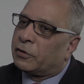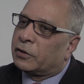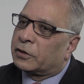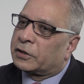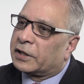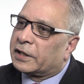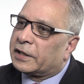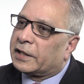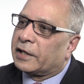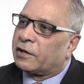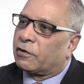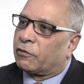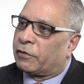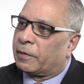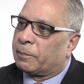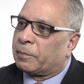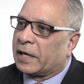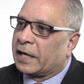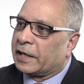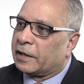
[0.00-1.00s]
you're thinking of
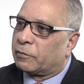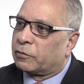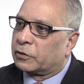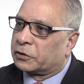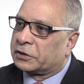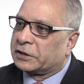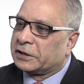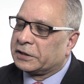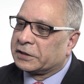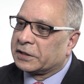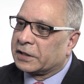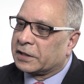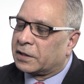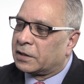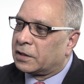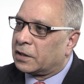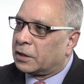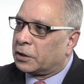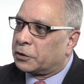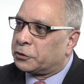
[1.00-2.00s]
applying for C E S R,
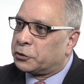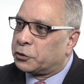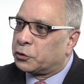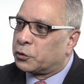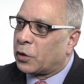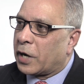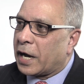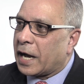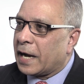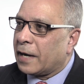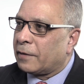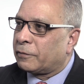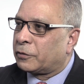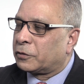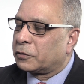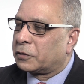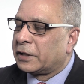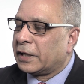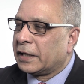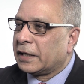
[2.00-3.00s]
you have
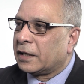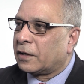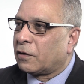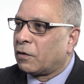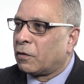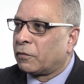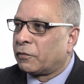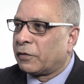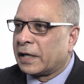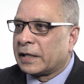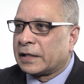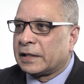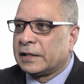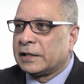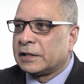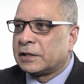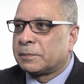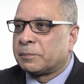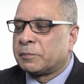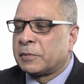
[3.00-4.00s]
to think of at
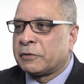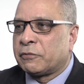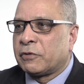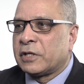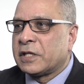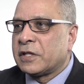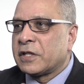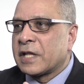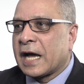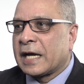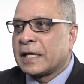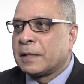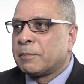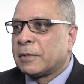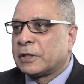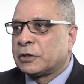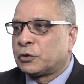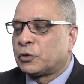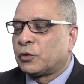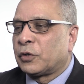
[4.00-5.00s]
least between nine
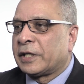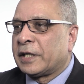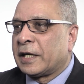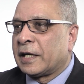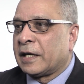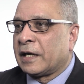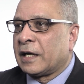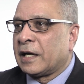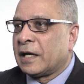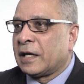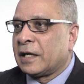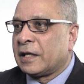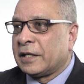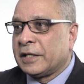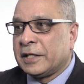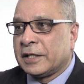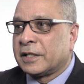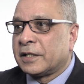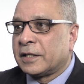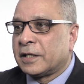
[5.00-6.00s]
months to an
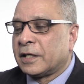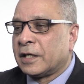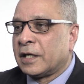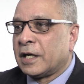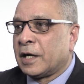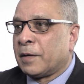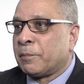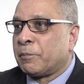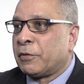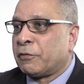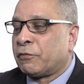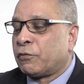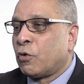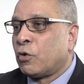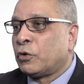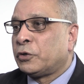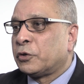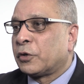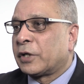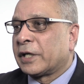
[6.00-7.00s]
year
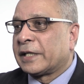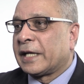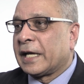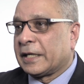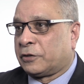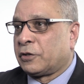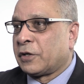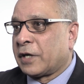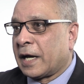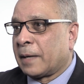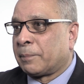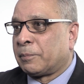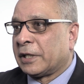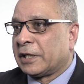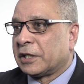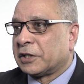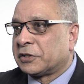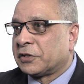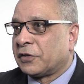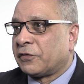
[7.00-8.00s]
before you can get your
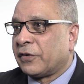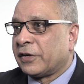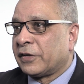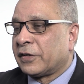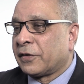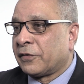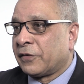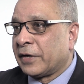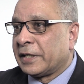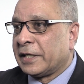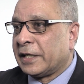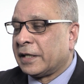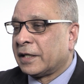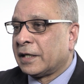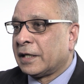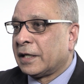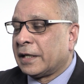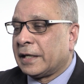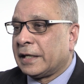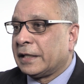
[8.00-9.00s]
application re ready.
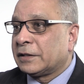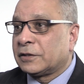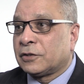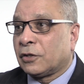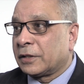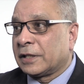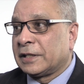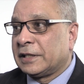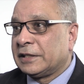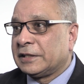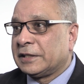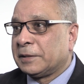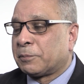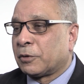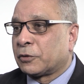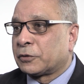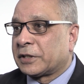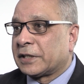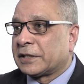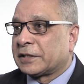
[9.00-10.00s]
It's not an easy
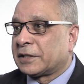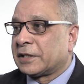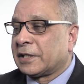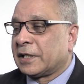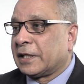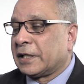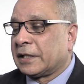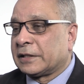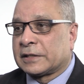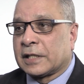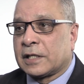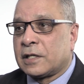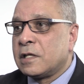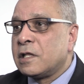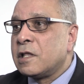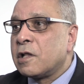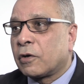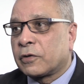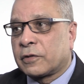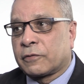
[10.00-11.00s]
process. It's a
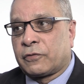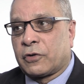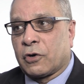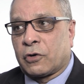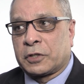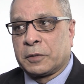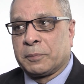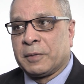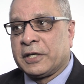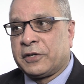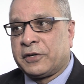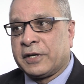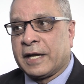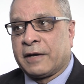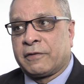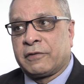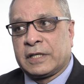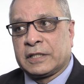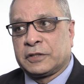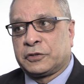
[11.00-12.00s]
lot of documentary
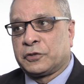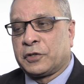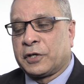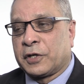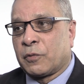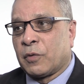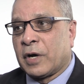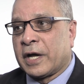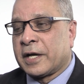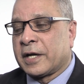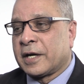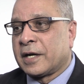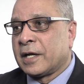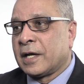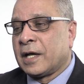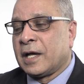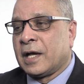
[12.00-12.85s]
evidence you require,